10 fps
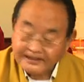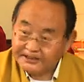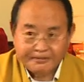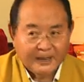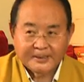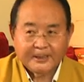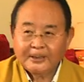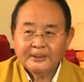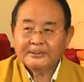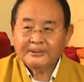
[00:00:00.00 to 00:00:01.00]
It's amazing.
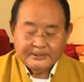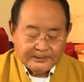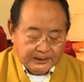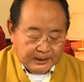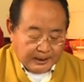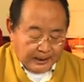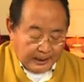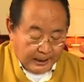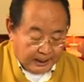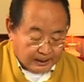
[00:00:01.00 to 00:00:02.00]

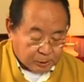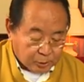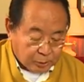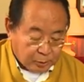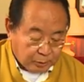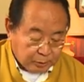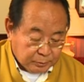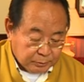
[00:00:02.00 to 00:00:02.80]
And so,